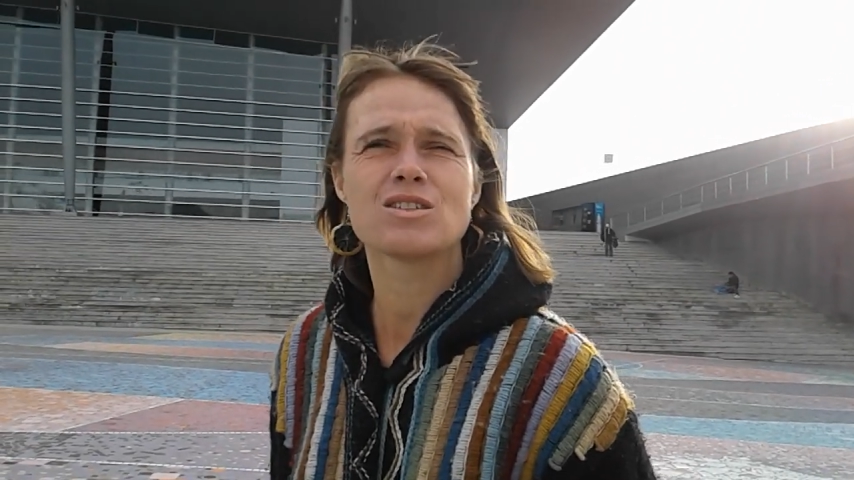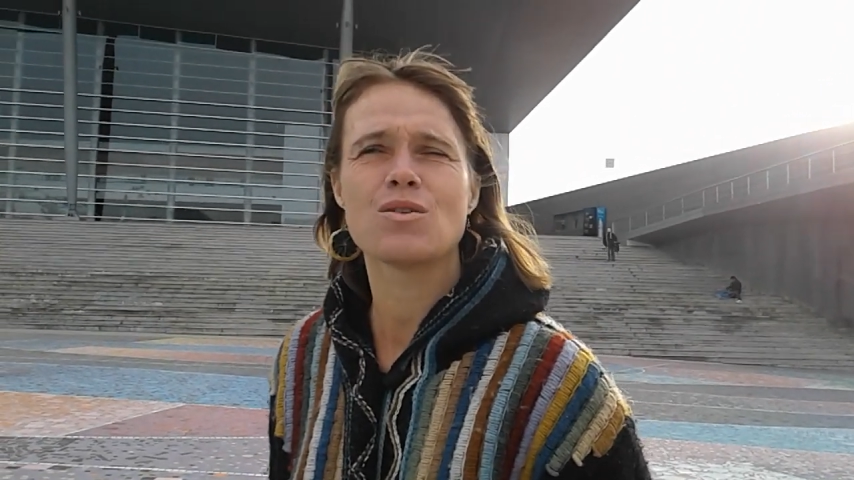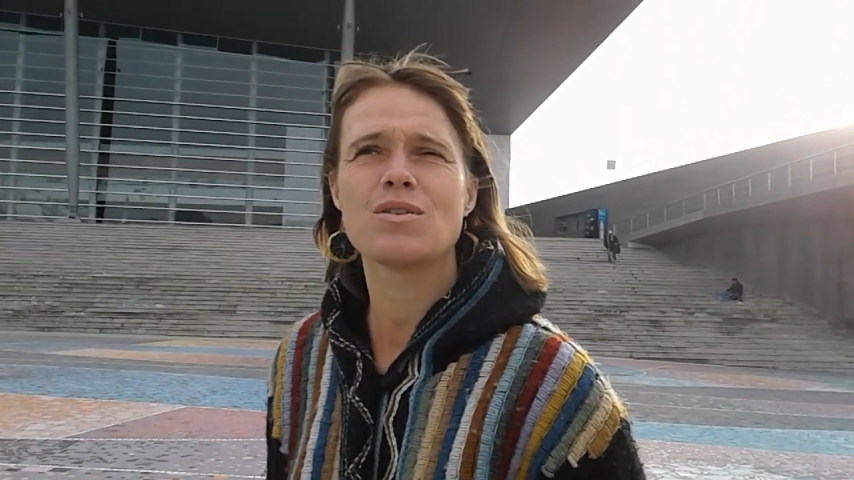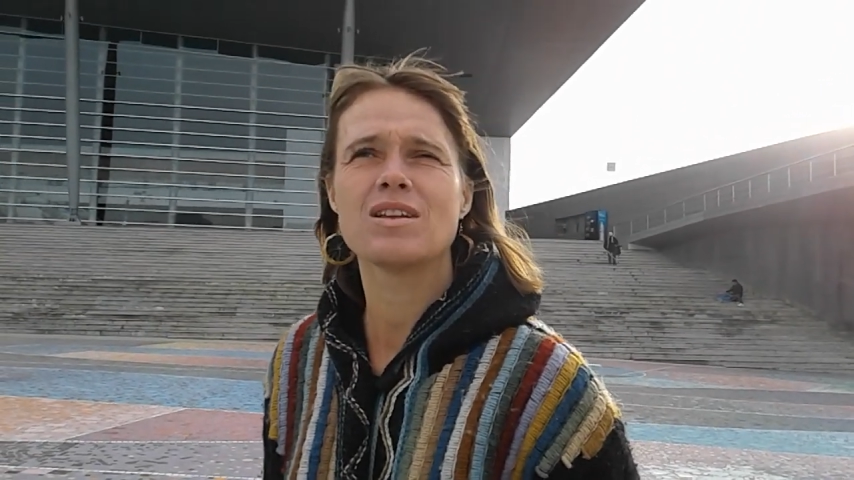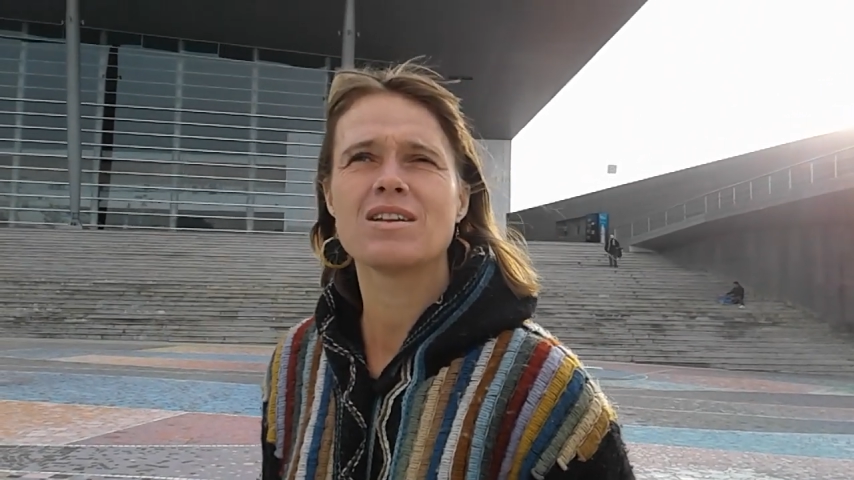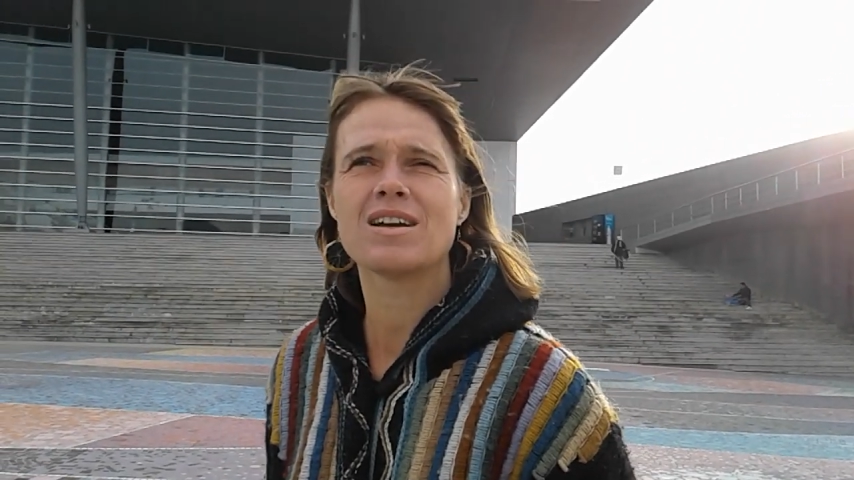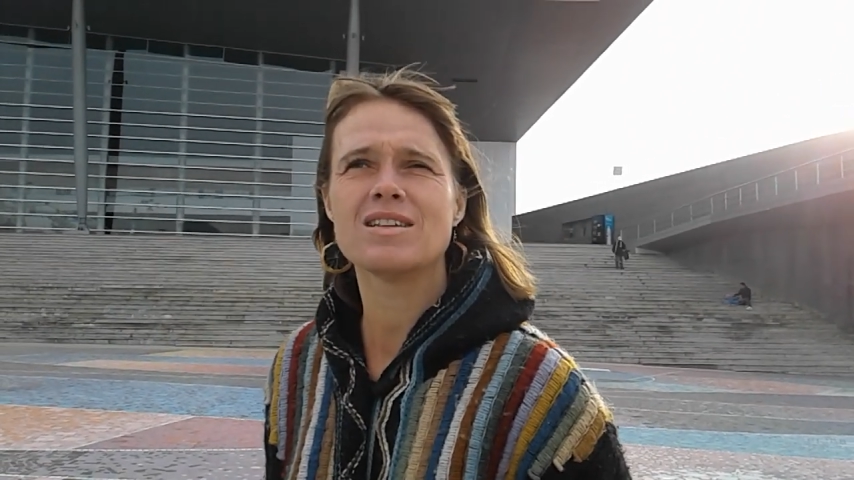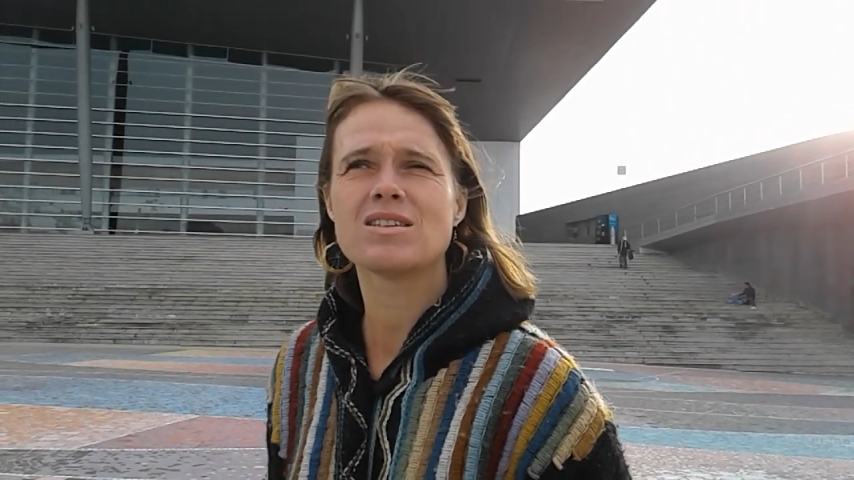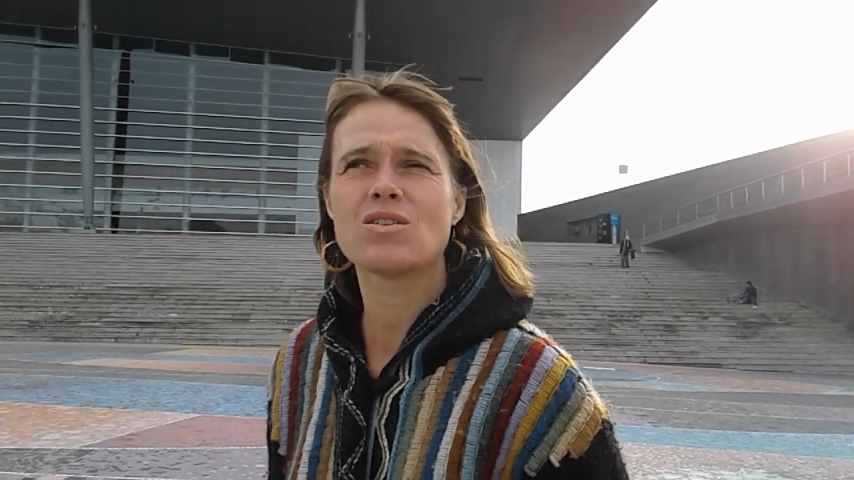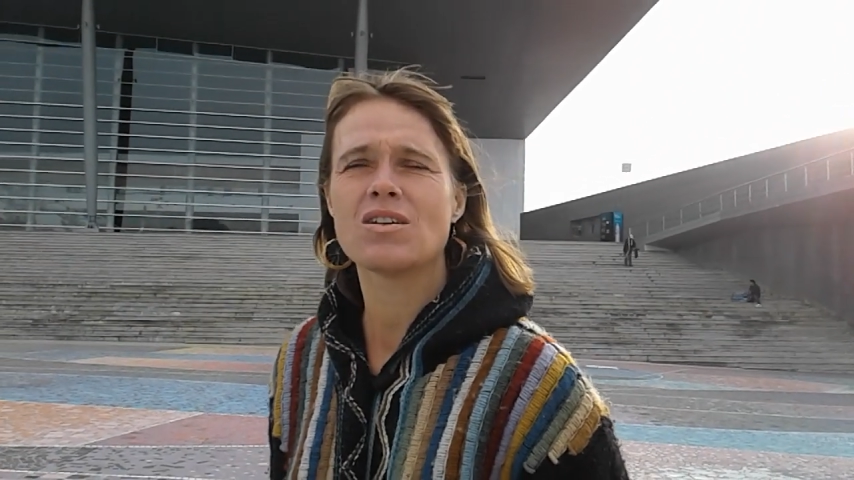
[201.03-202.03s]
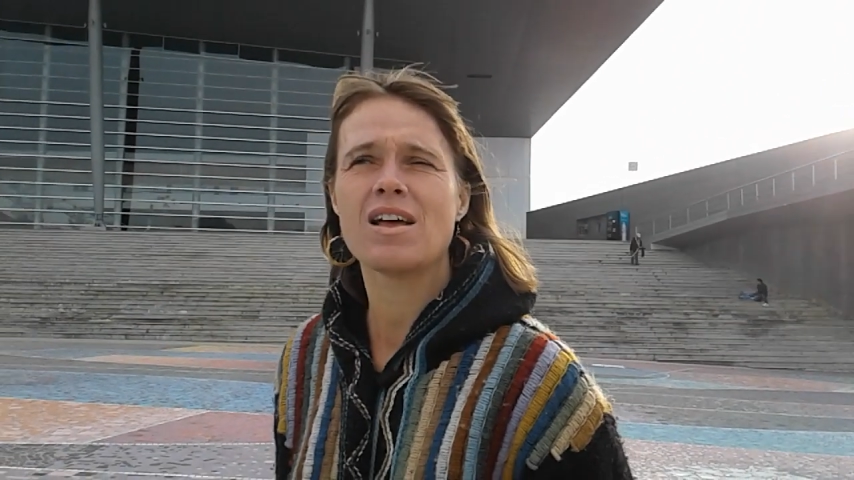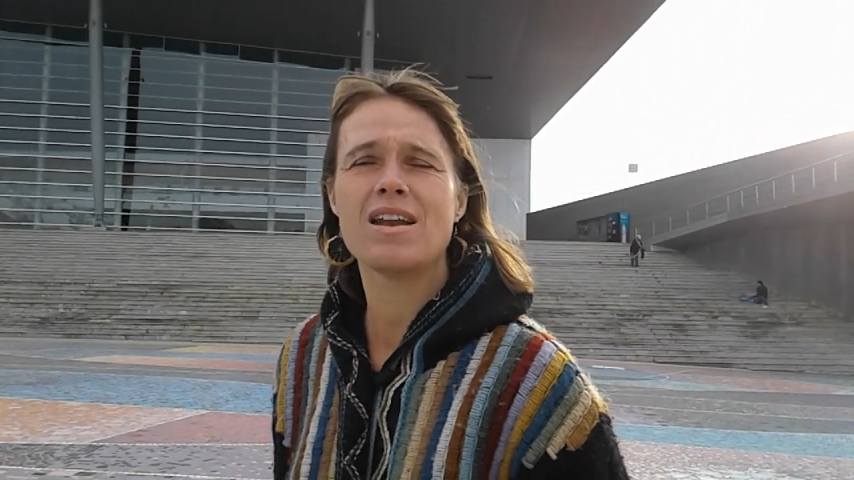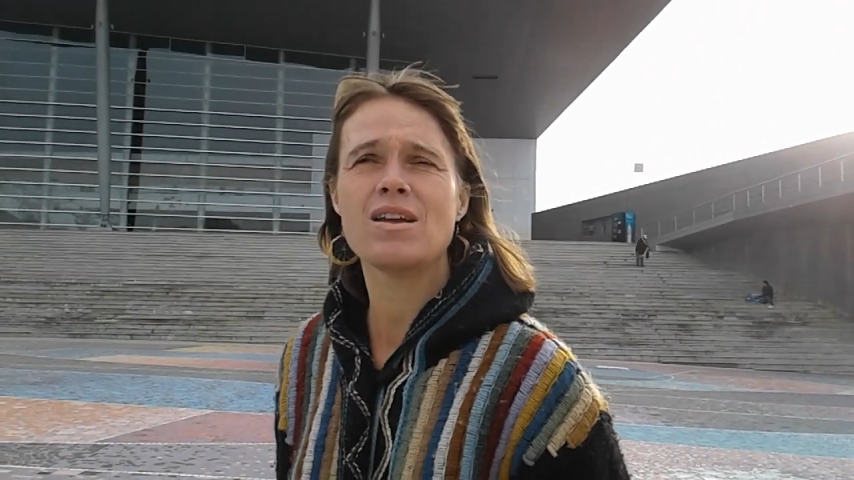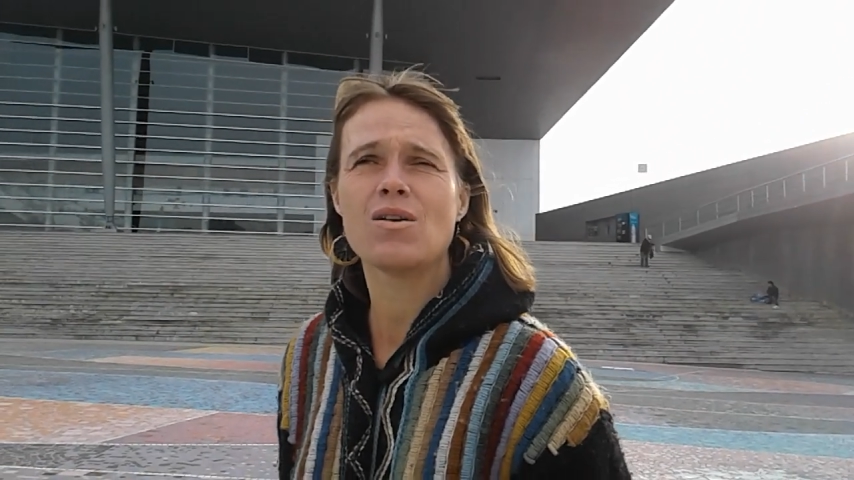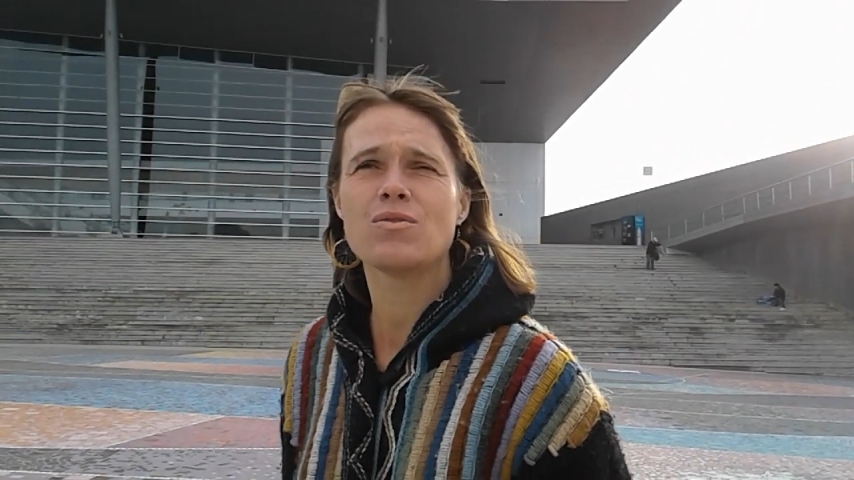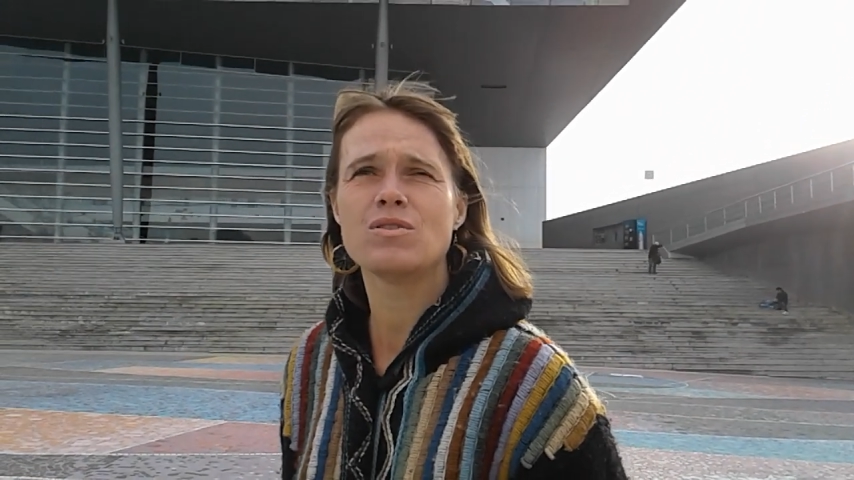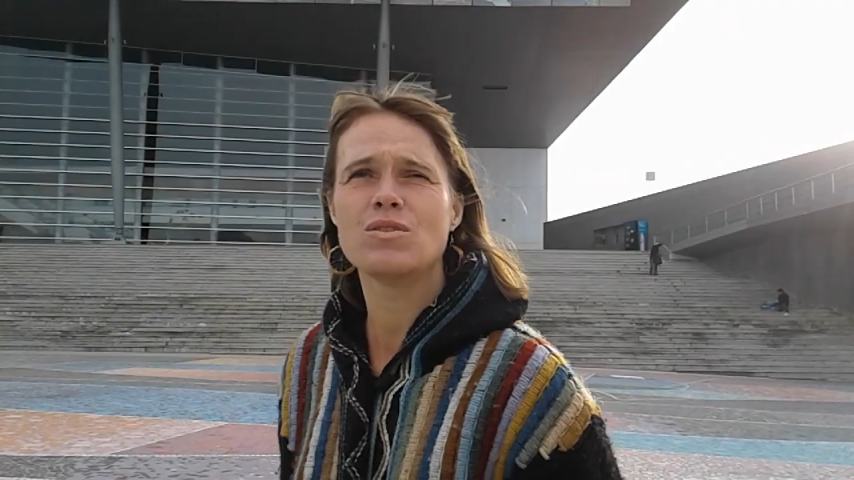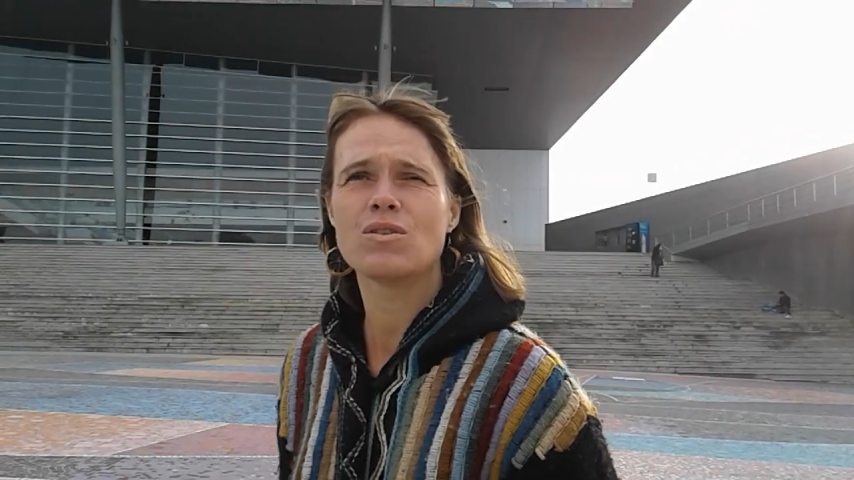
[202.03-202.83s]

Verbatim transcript: So in case of any of,